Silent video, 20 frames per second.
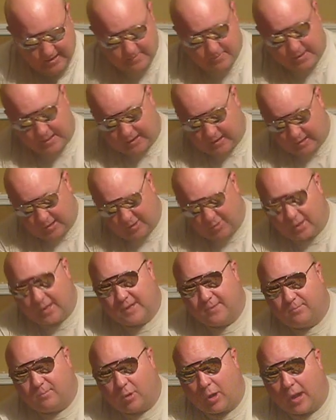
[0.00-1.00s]
make a
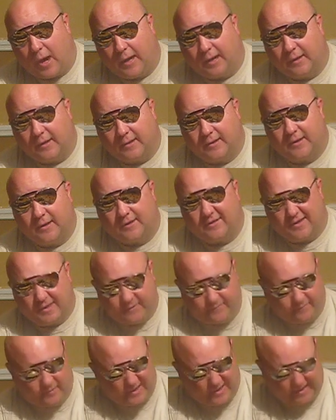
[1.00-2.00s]
great product. I think
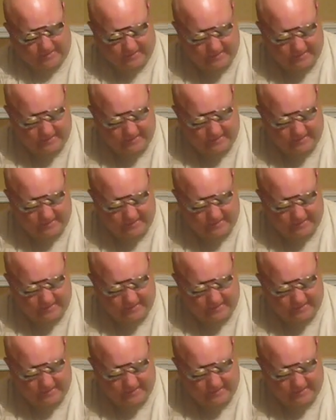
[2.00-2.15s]
for like